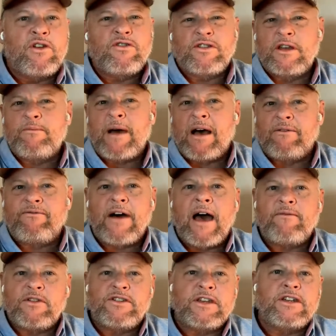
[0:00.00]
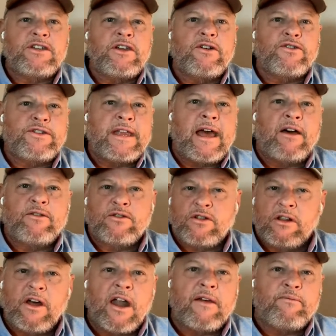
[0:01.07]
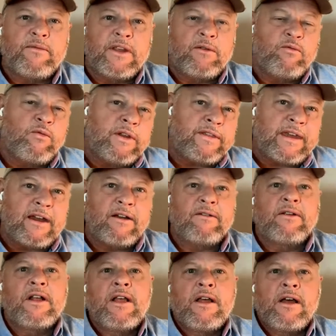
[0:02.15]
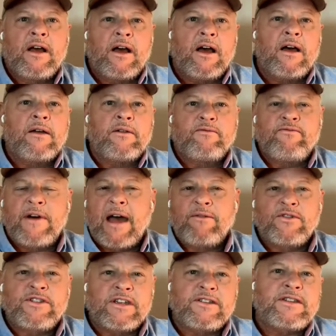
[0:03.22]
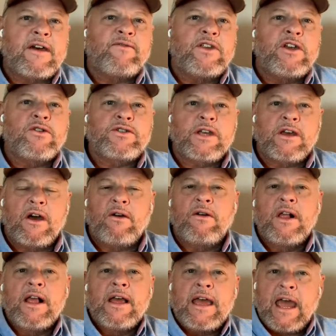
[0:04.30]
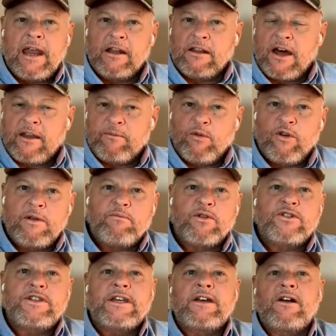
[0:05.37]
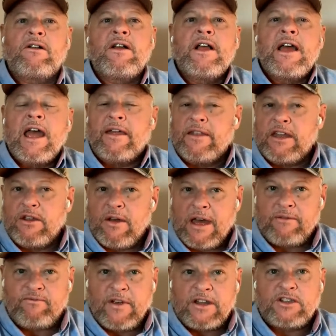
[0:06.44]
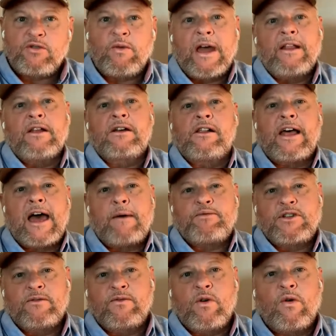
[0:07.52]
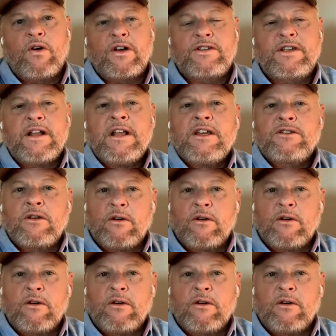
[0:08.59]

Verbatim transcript: usually about five to six years now. There's a lot of them that went there uh, five or six, seven years ago, and a lot of them are in Brazil. And then you had Venezuela collapse, of course.